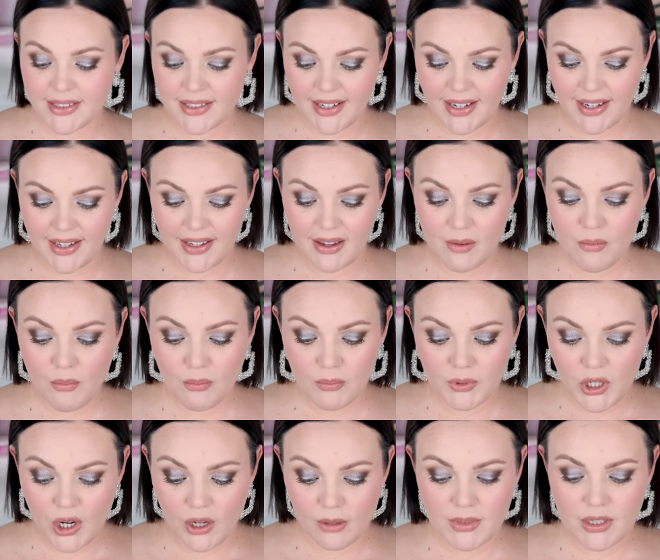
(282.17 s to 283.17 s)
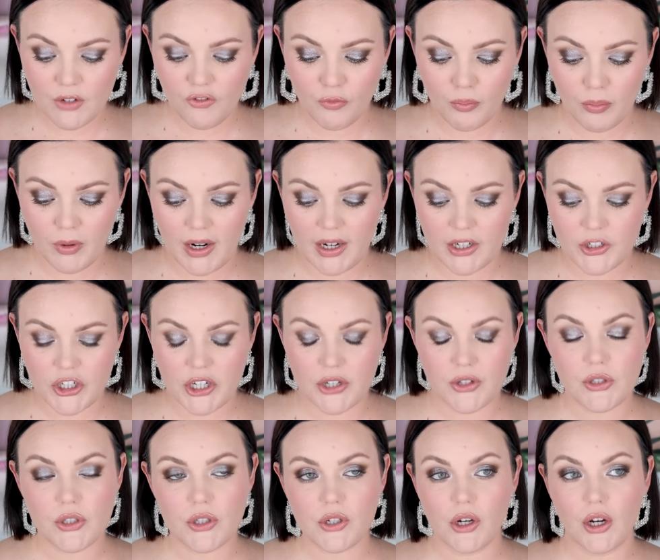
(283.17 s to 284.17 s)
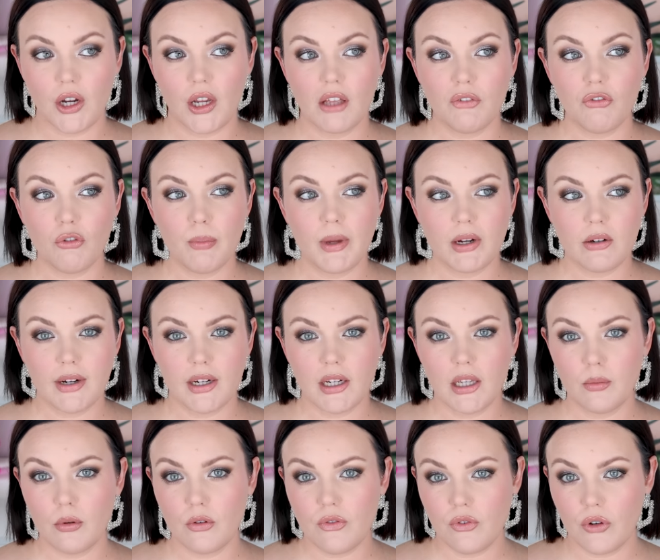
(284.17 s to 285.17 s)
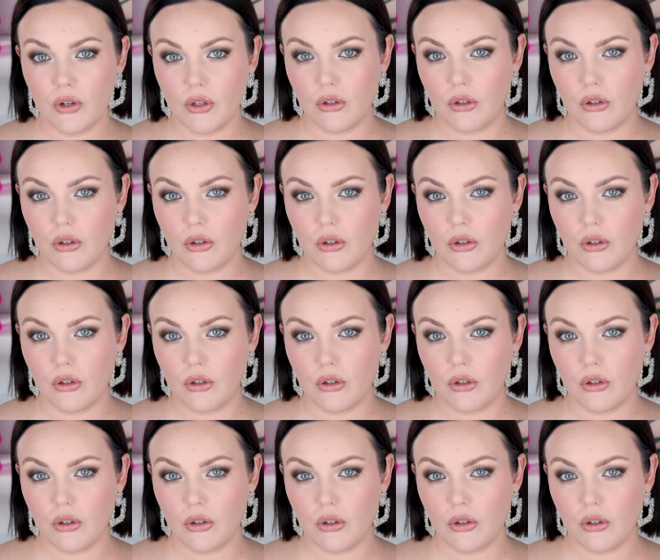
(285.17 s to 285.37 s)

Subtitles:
Now in terms of brow gels, so if you've been around here before,